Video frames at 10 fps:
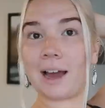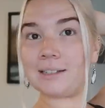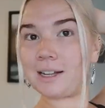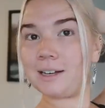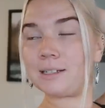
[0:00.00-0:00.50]

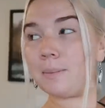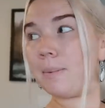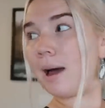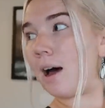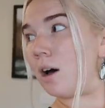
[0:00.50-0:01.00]
Guys, it is
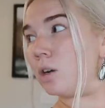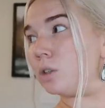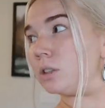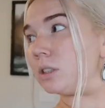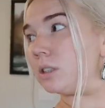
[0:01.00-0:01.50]

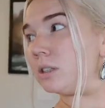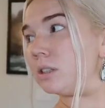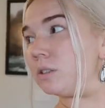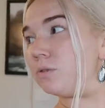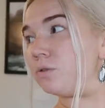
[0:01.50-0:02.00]
about
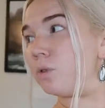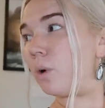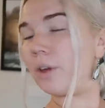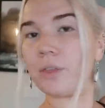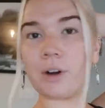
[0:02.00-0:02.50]

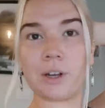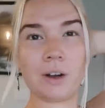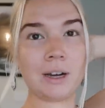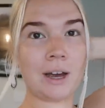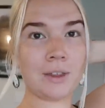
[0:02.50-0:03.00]
4:30
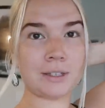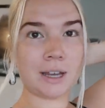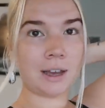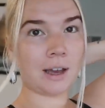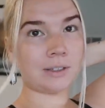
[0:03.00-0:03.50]
right now. The
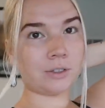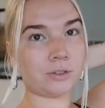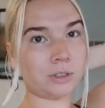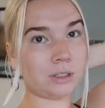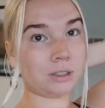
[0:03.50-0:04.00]
day has
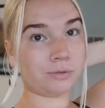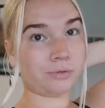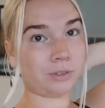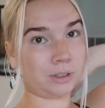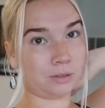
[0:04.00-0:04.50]
really
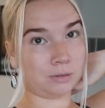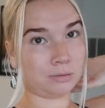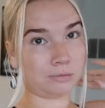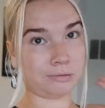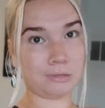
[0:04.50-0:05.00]

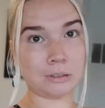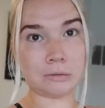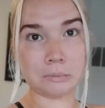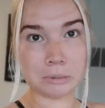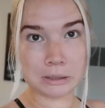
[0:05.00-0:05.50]
flown
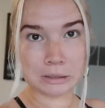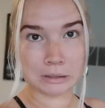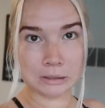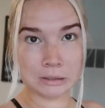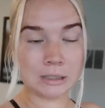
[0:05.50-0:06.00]

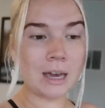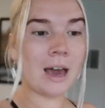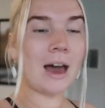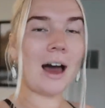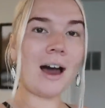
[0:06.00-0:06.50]
by.
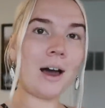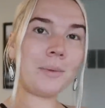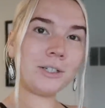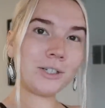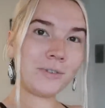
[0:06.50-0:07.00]

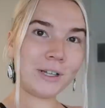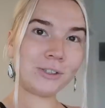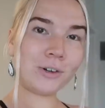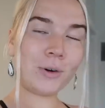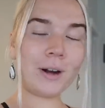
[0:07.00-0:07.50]
I just
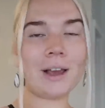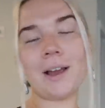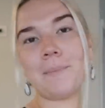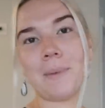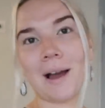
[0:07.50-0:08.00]
finished
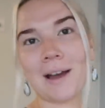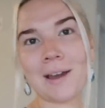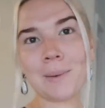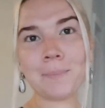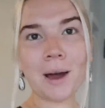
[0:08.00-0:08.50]
recording
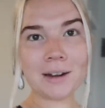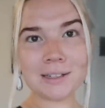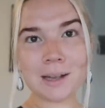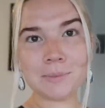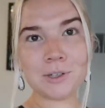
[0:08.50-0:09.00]
my
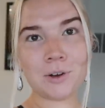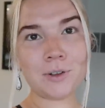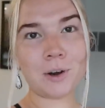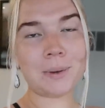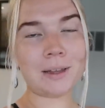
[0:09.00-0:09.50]
podcast
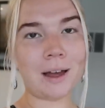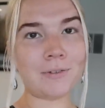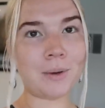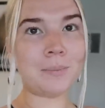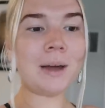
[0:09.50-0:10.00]
episode that'll be
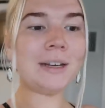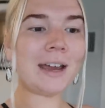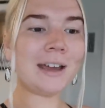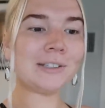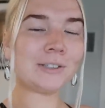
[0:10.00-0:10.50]
live on
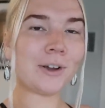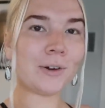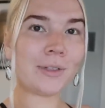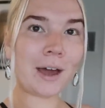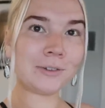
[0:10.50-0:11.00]
Monday,
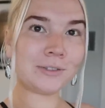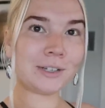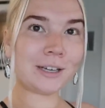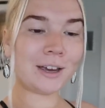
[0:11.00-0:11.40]
so that was really